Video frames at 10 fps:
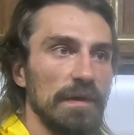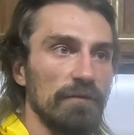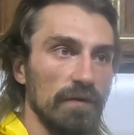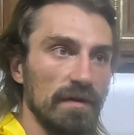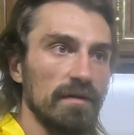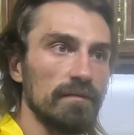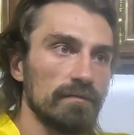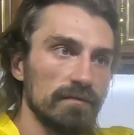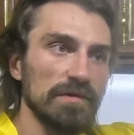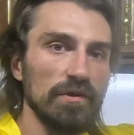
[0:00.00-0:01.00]
for the
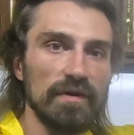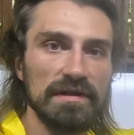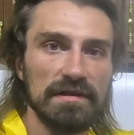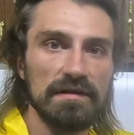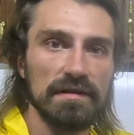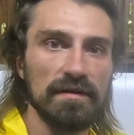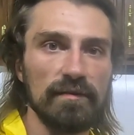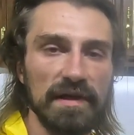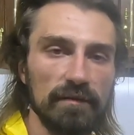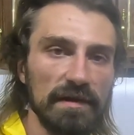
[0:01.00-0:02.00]
joist to
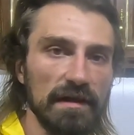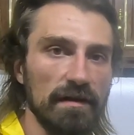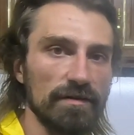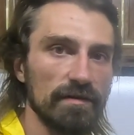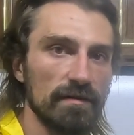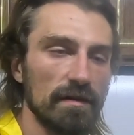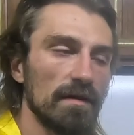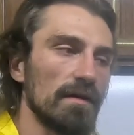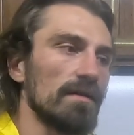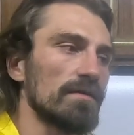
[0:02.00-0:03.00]
beam connection.
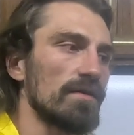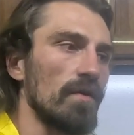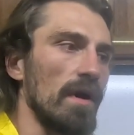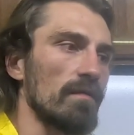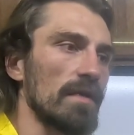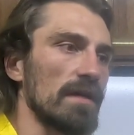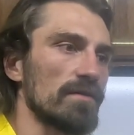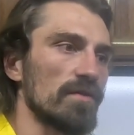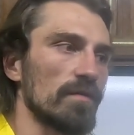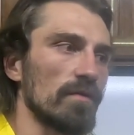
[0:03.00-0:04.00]
So I'm not
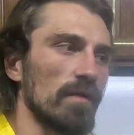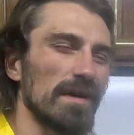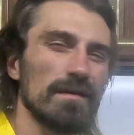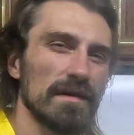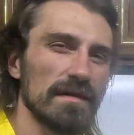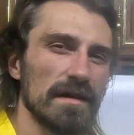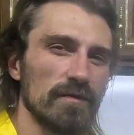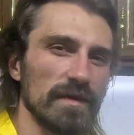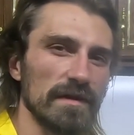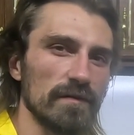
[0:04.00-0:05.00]
super worried about
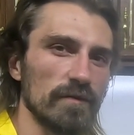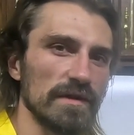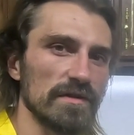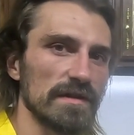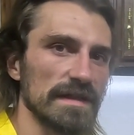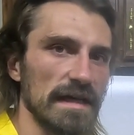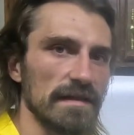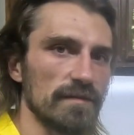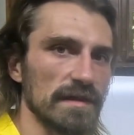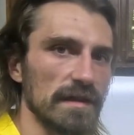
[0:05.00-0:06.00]
that. We tie
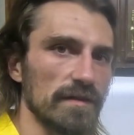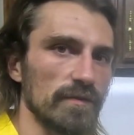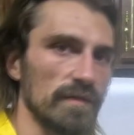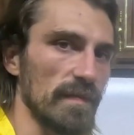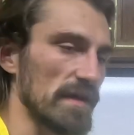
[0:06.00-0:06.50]
them together with